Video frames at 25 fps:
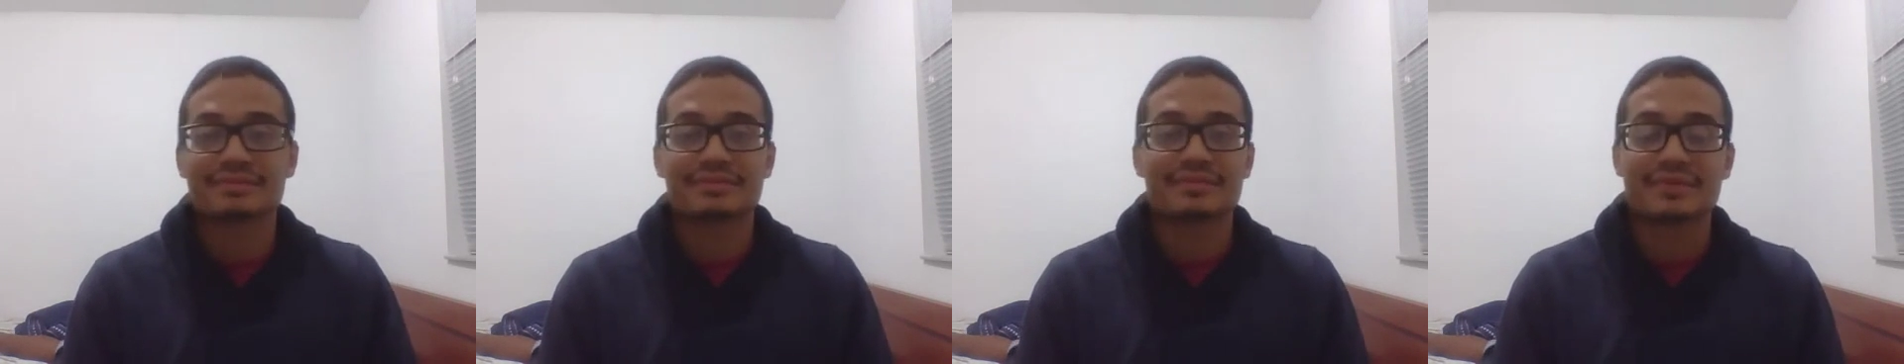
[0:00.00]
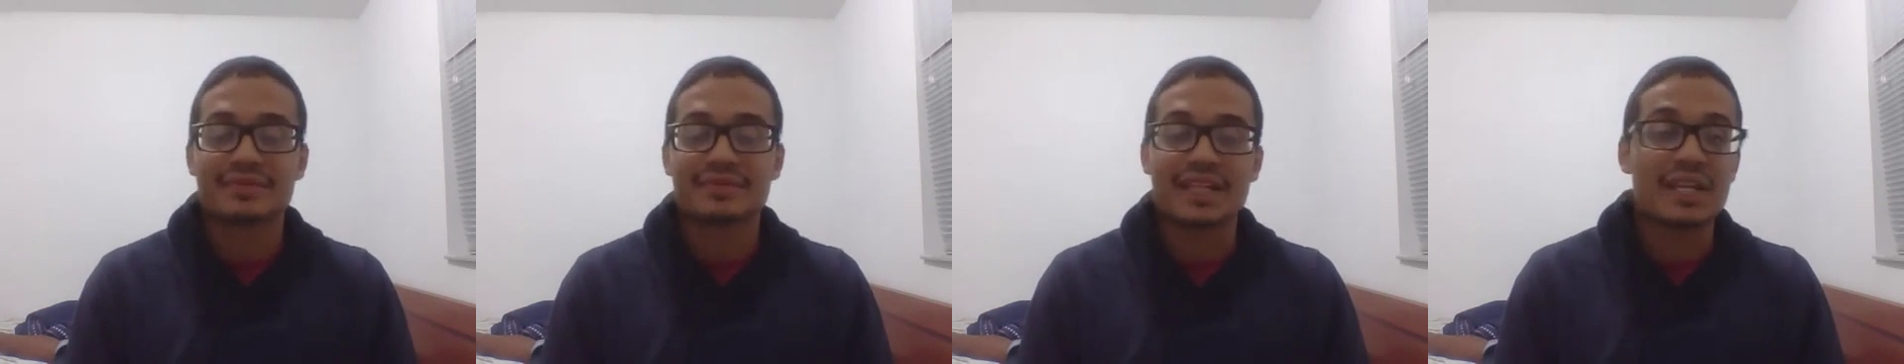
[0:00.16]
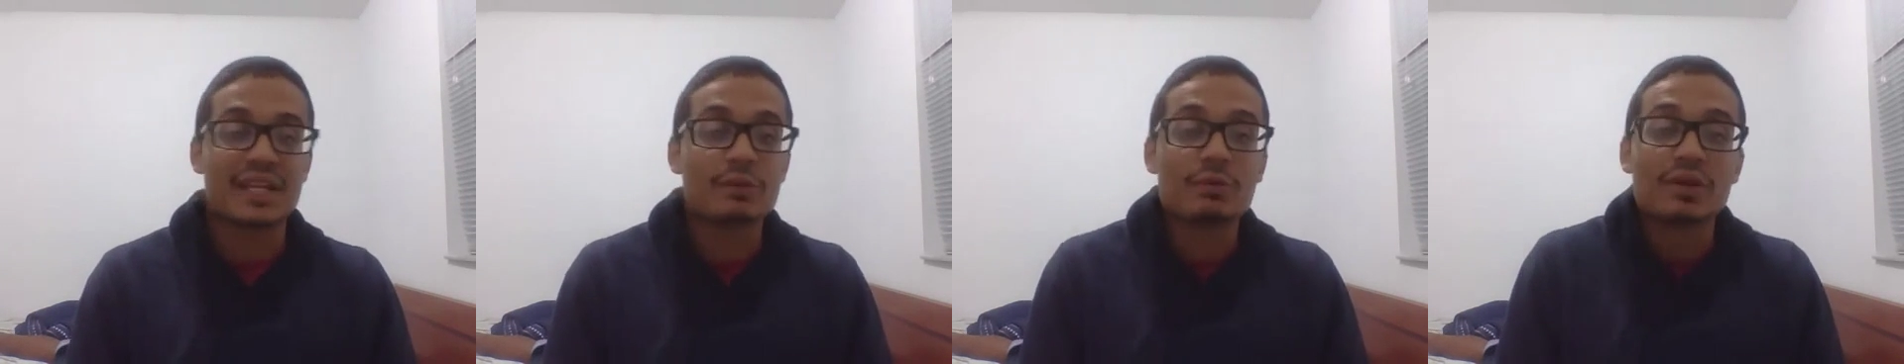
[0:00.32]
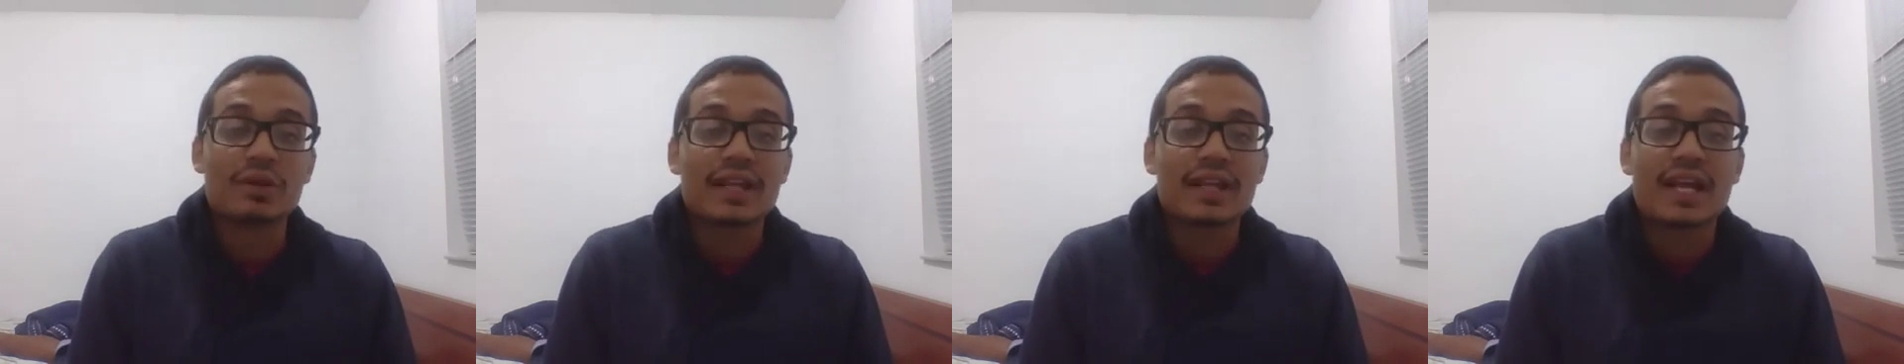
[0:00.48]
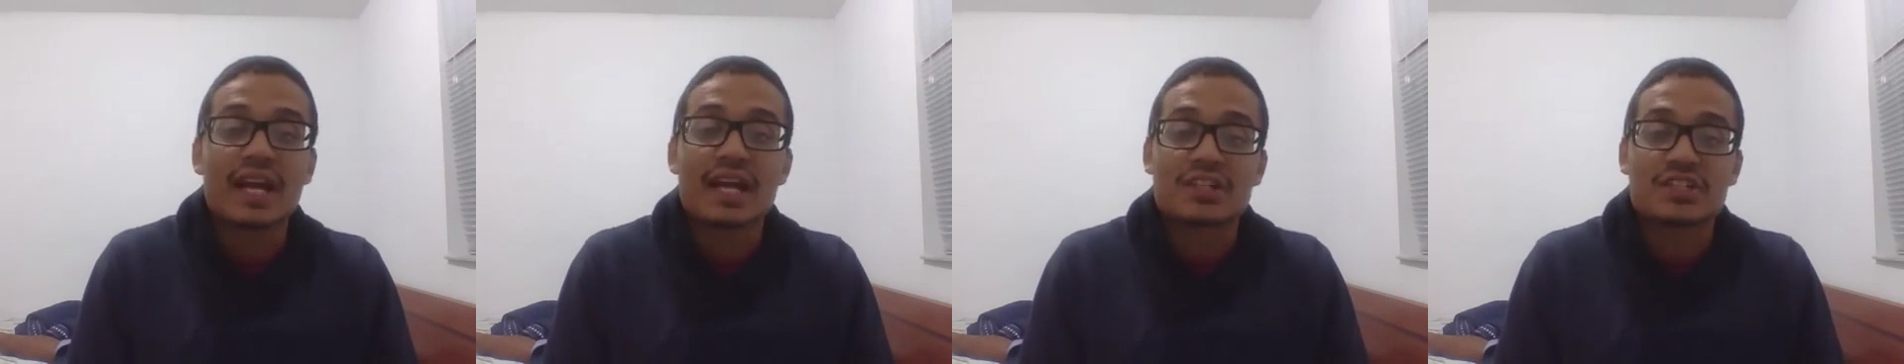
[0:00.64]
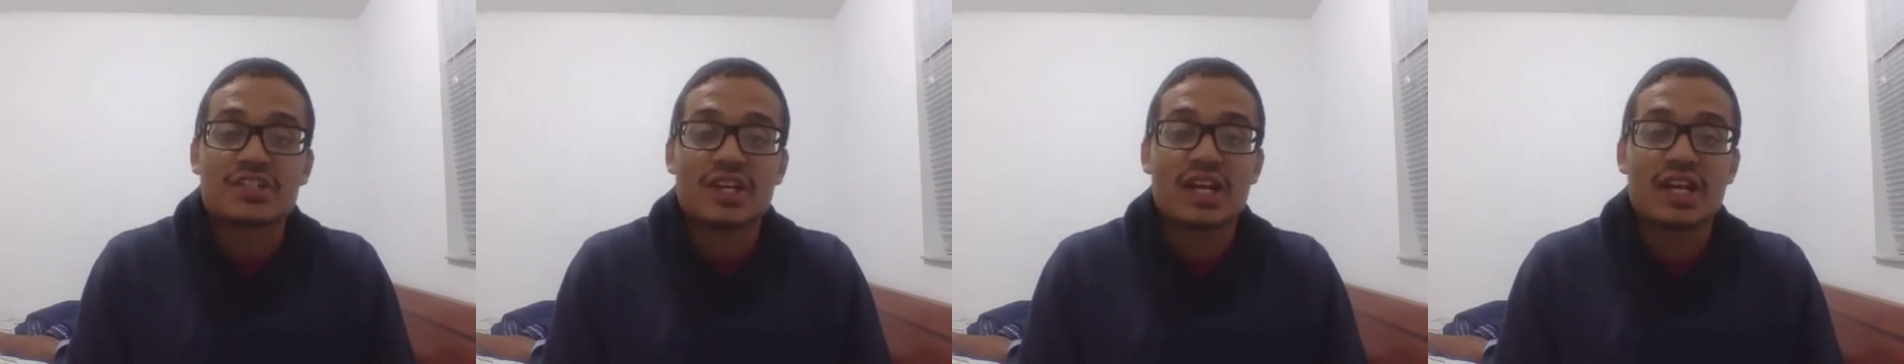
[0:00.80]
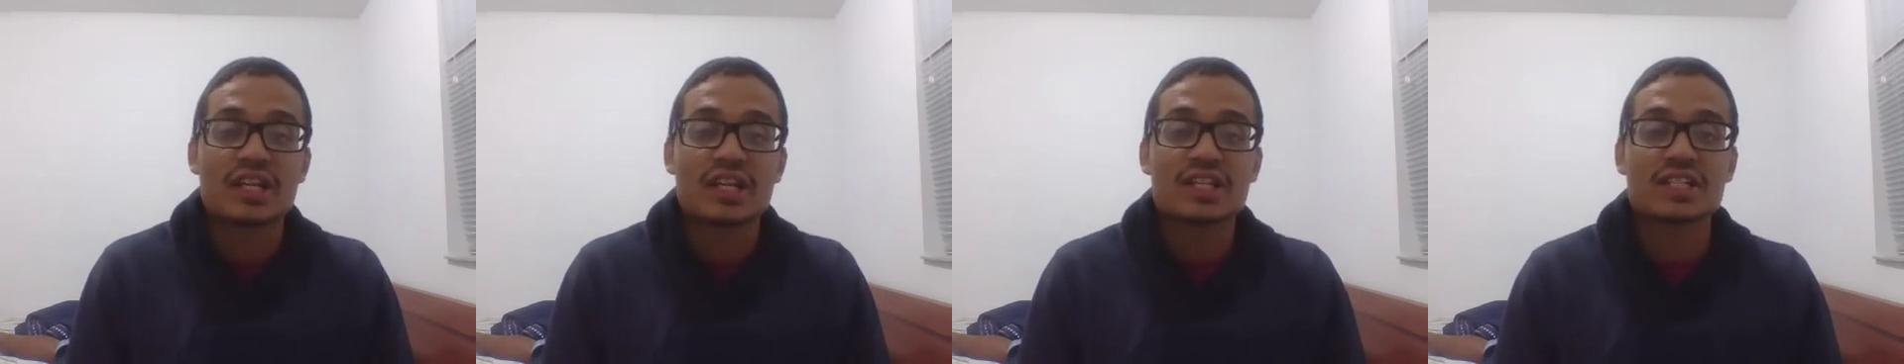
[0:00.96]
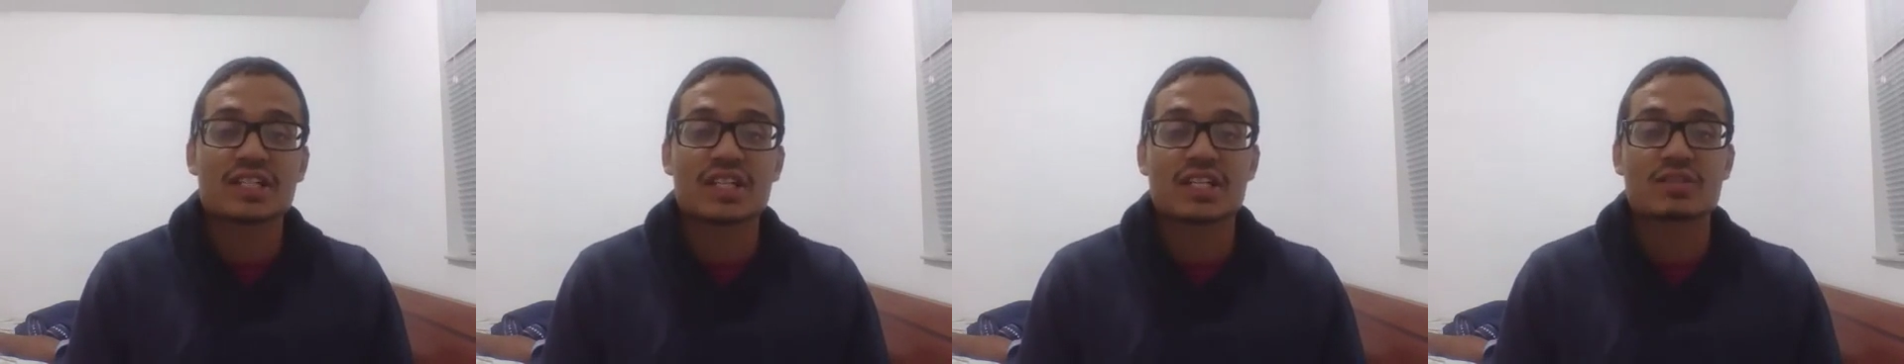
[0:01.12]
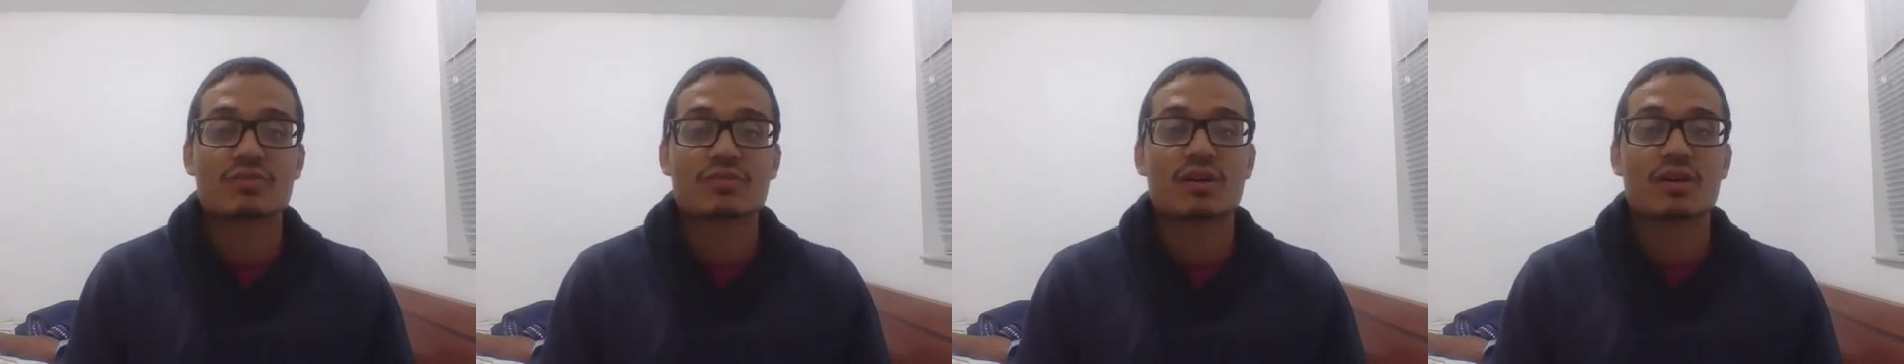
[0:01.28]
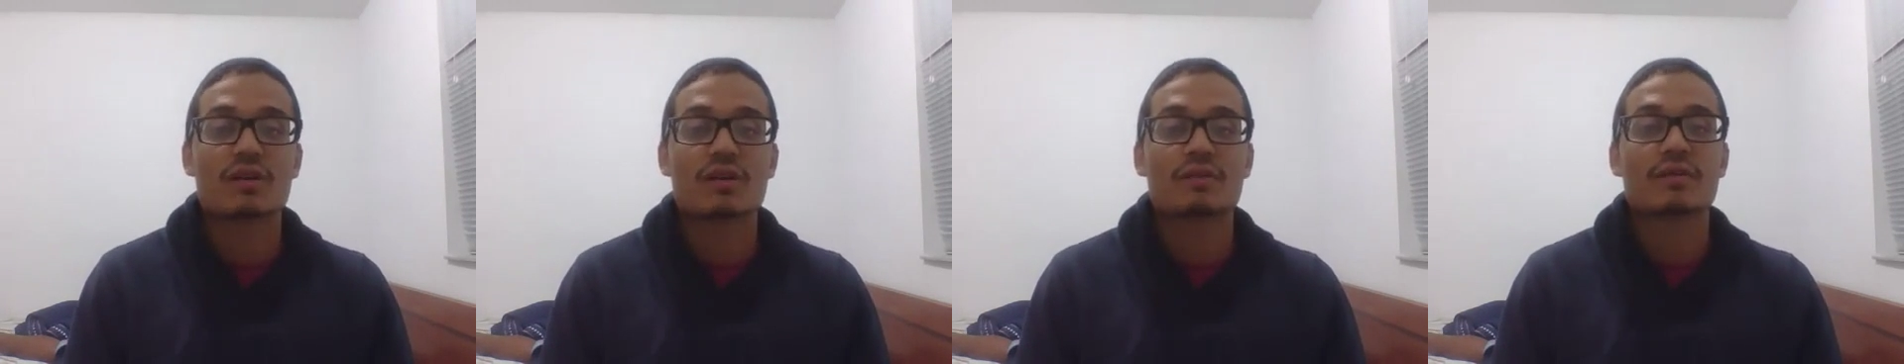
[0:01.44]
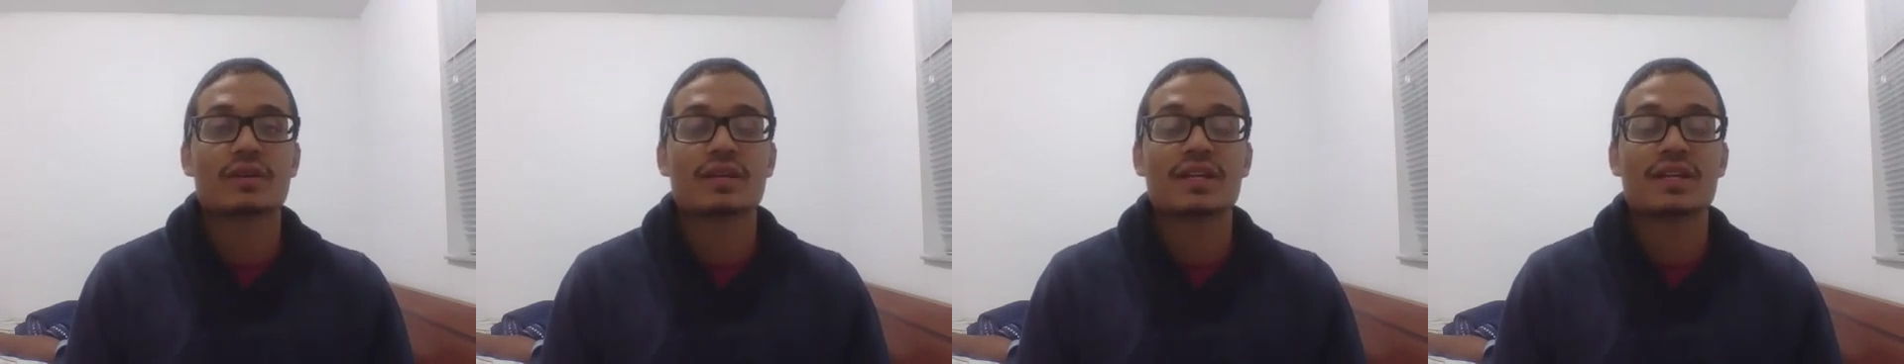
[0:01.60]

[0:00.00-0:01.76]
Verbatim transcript: he really has a chance against Crawford.